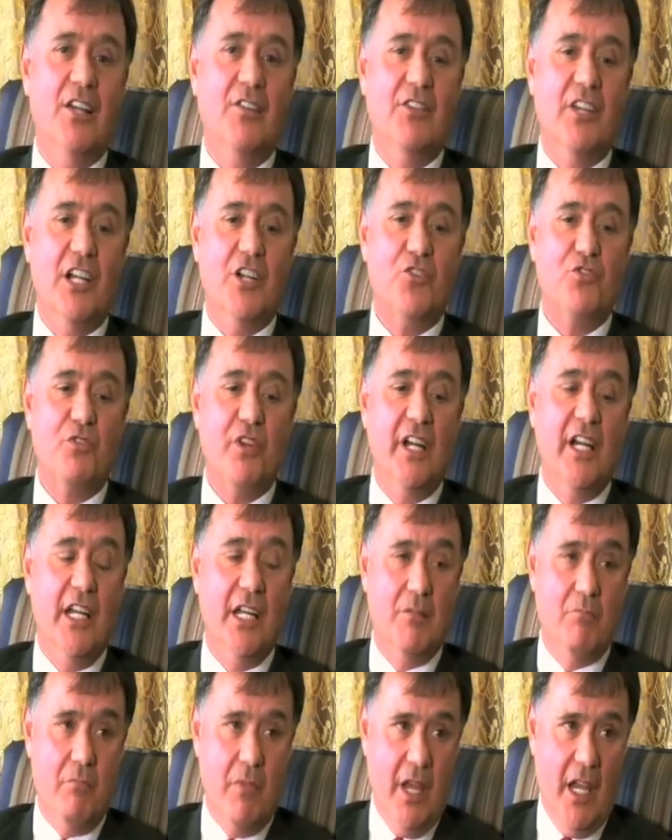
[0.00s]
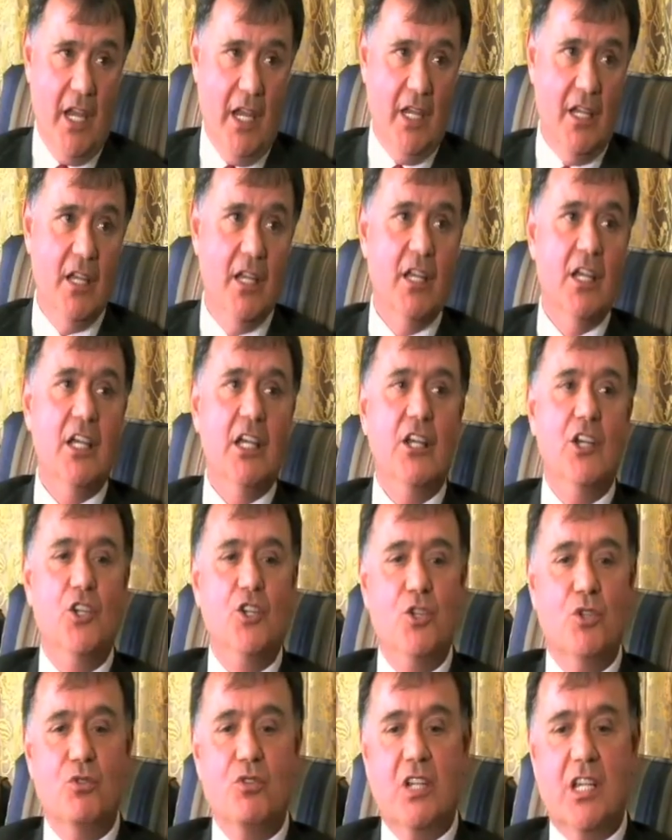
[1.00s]
they're treating me,
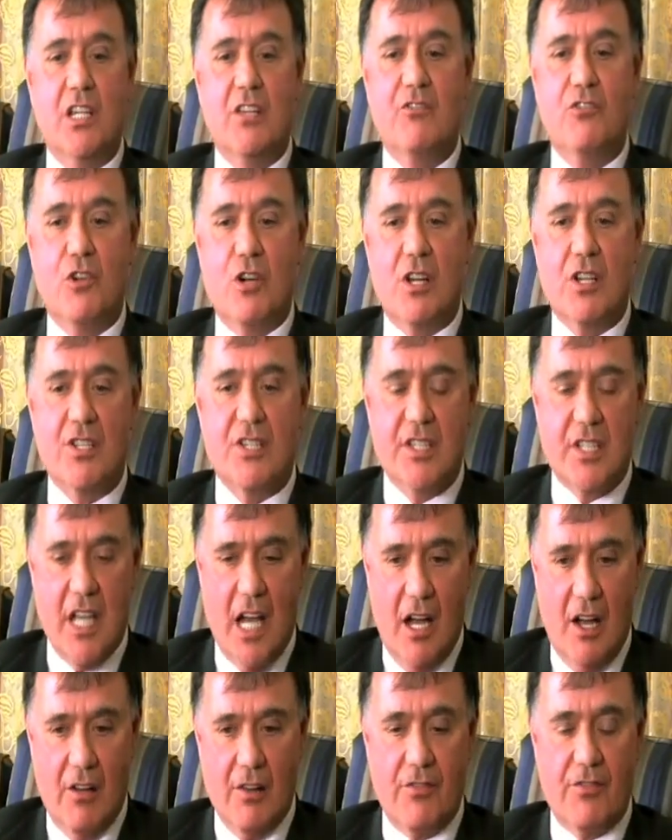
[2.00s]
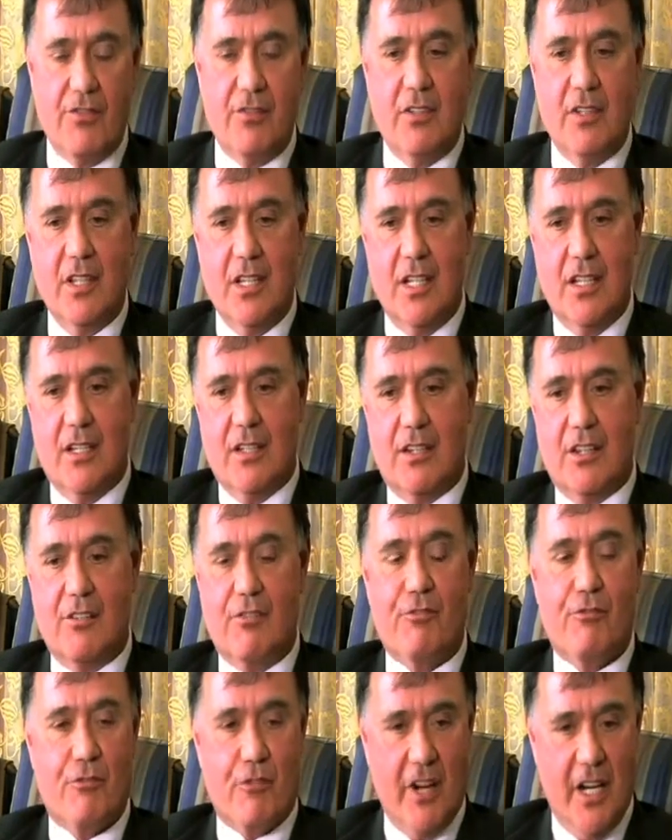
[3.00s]
you give yourself the
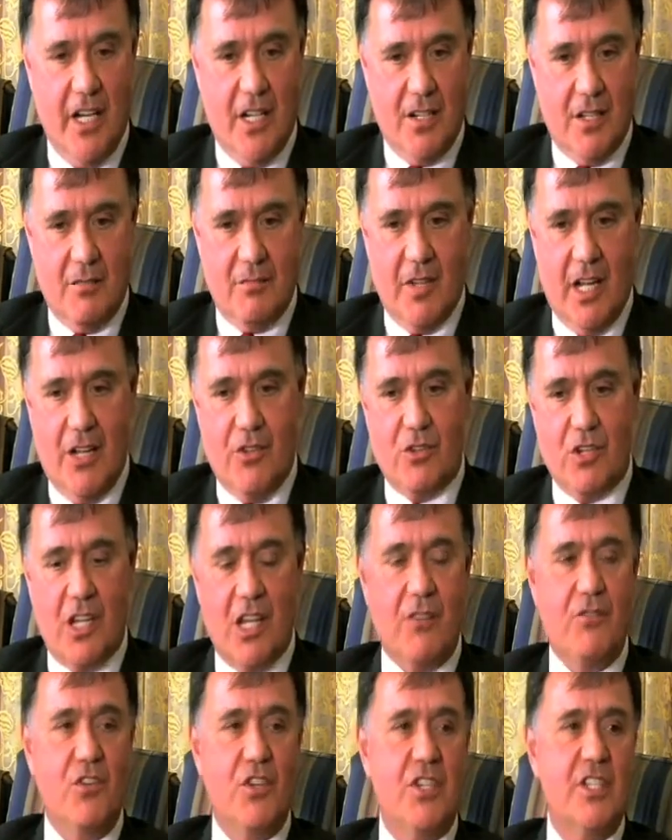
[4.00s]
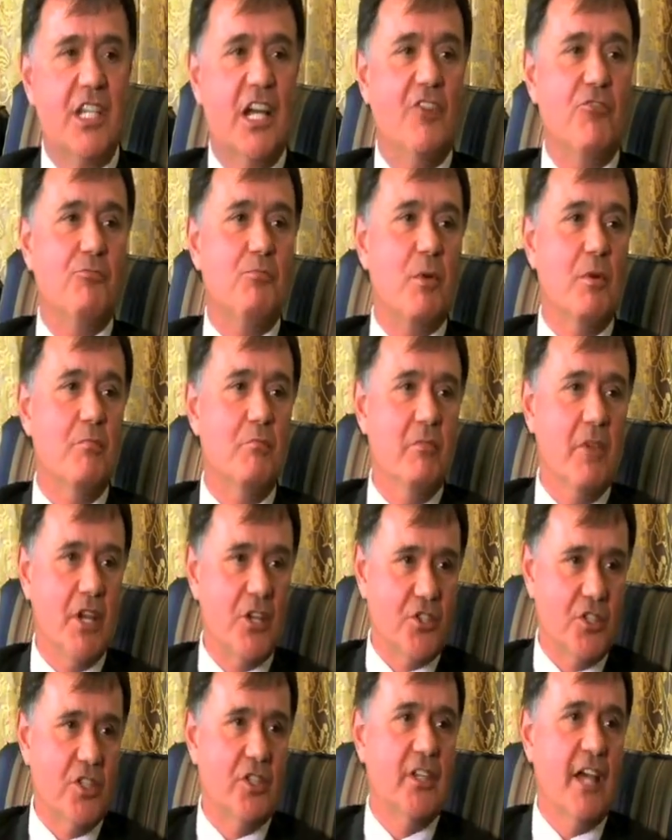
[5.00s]
freedom and you give yourself
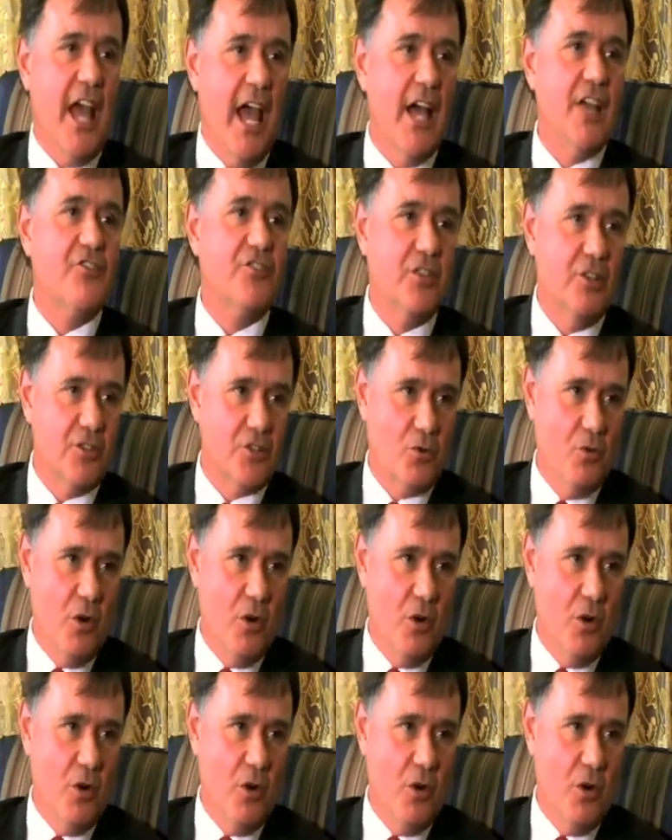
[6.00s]
permission to ask those